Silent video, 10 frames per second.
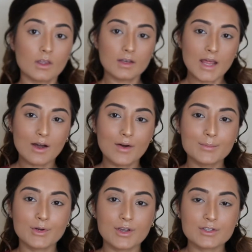Now
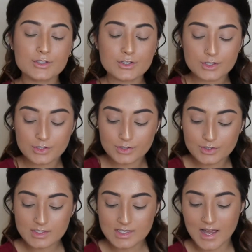I'm going to
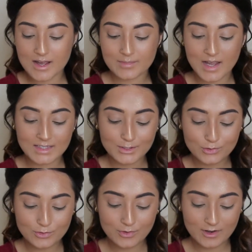use a
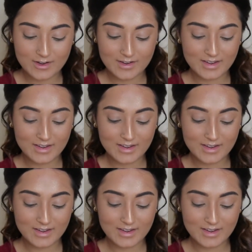little